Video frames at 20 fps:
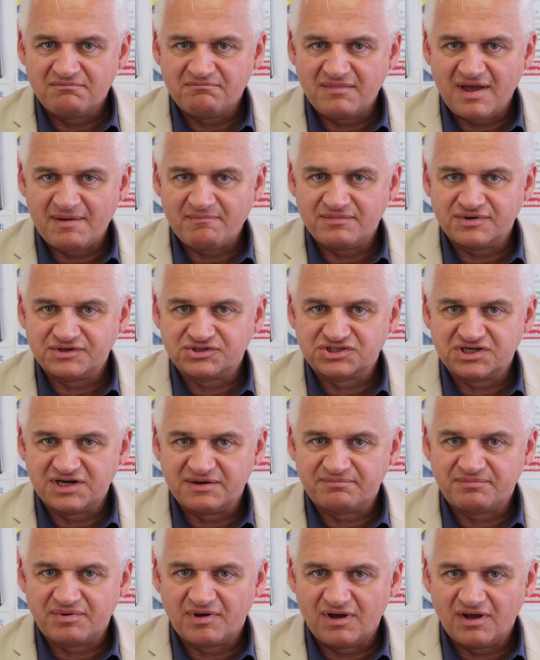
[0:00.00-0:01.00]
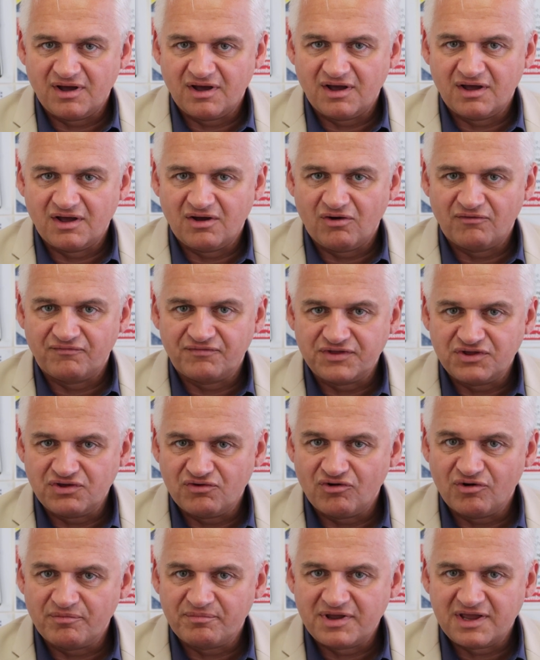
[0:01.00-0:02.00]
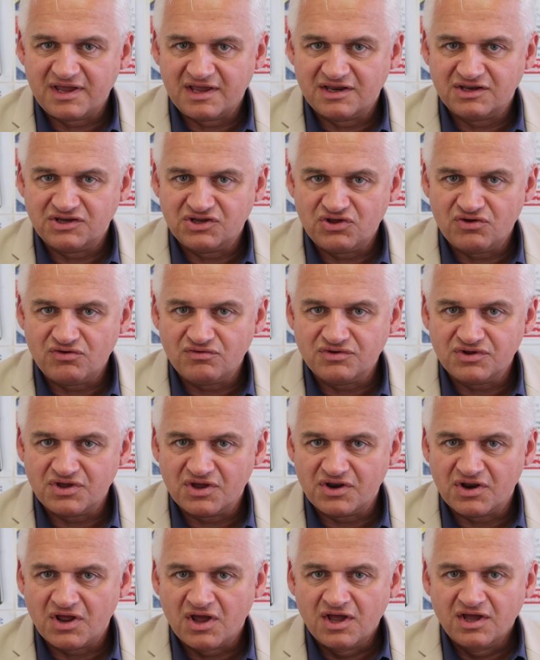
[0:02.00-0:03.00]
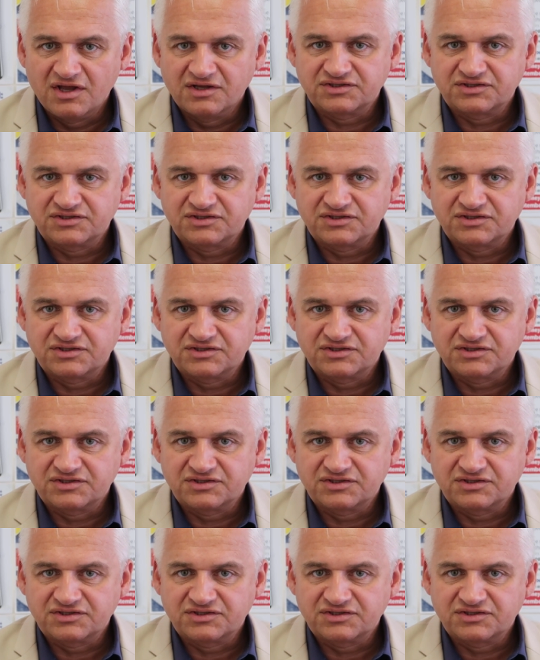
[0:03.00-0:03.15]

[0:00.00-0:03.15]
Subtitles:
membership of the European Union.